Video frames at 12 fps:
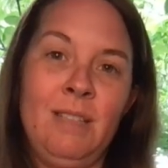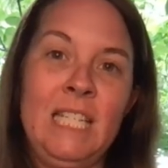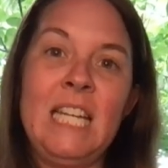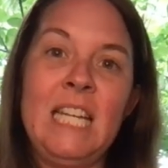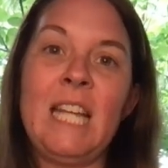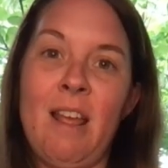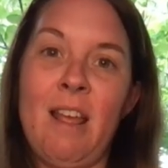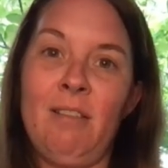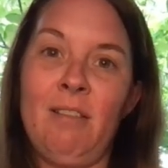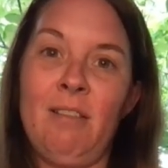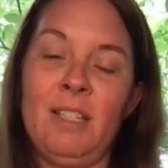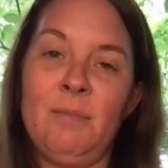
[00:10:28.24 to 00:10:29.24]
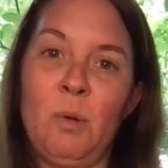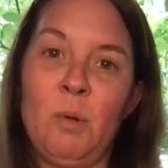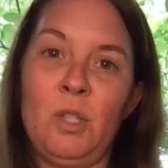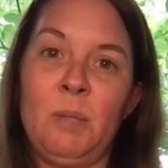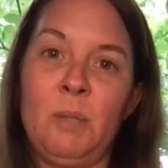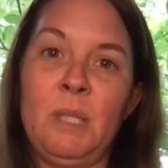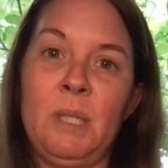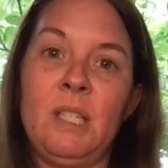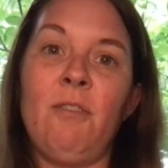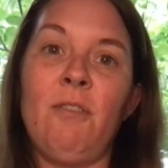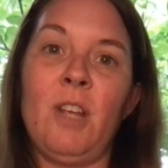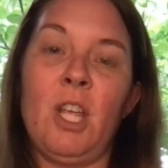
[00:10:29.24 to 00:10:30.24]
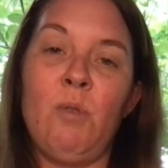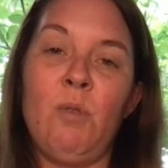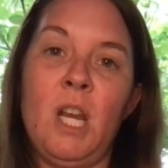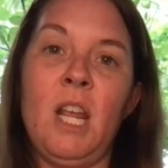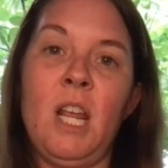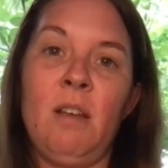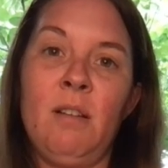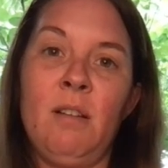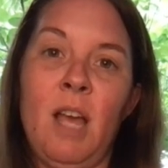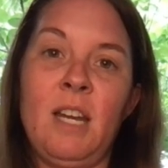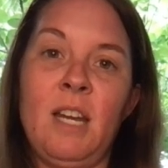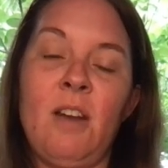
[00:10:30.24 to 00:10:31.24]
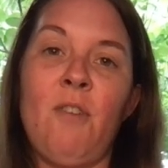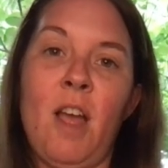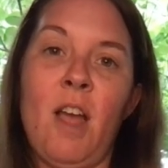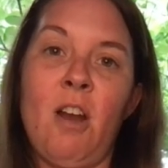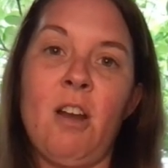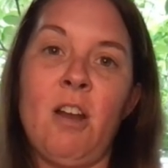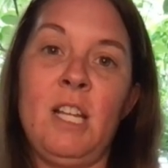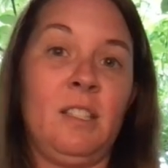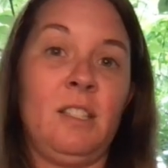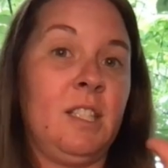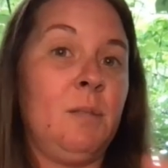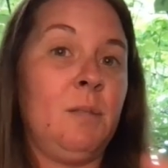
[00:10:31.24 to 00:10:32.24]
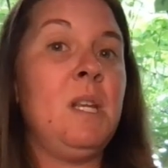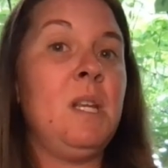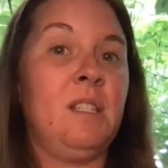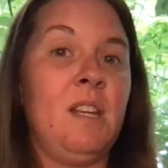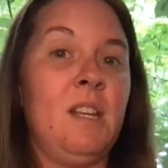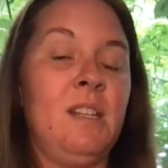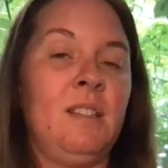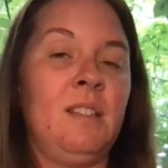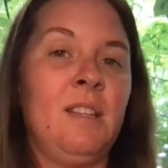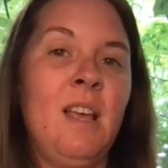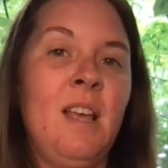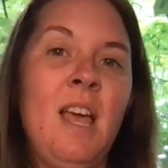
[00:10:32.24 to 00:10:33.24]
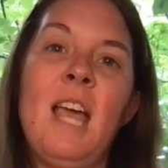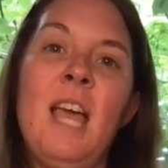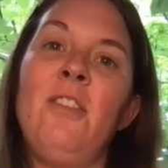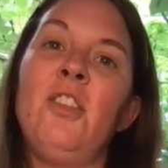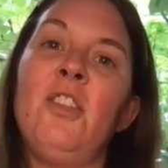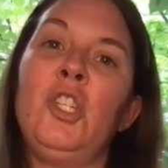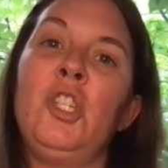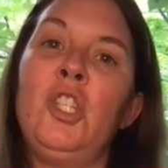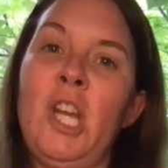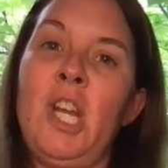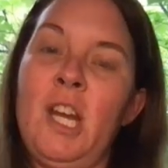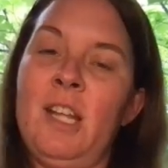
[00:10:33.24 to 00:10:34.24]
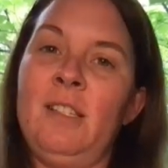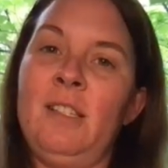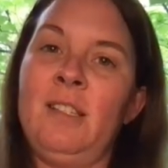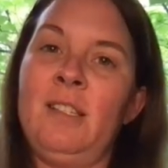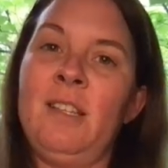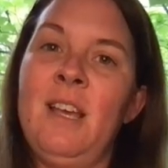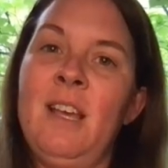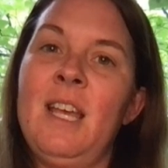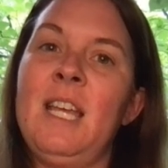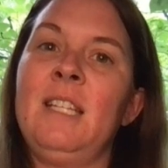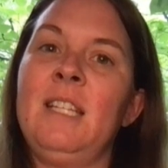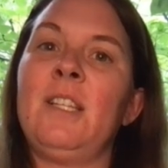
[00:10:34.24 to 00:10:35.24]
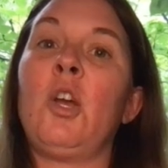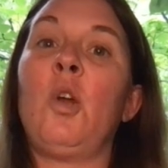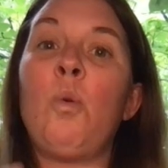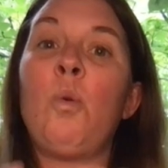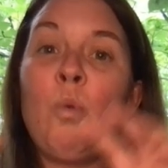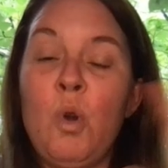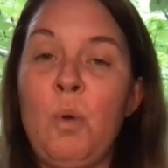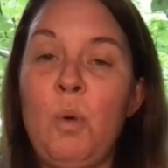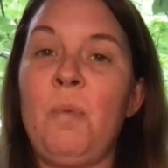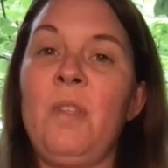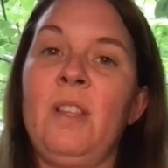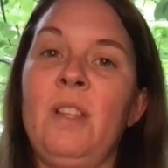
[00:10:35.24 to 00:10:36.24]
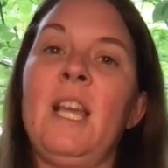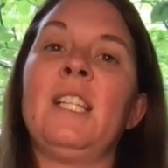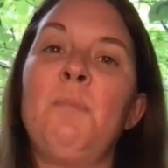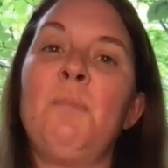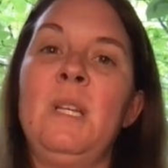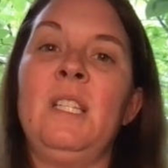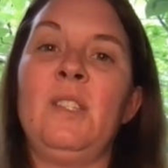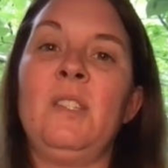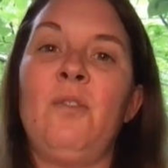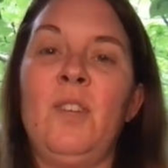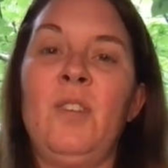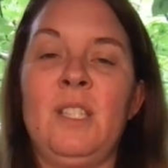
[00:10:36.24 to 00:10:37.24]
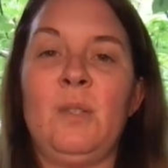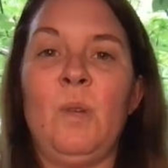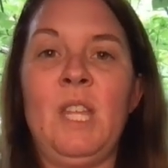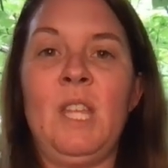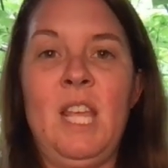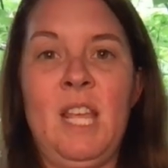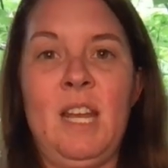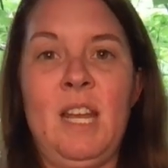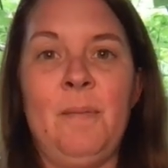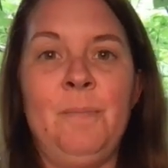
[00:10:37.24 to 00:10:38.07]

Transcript: detailed, most specific, unique identifier is the species, and the genus is a group that that species fits within.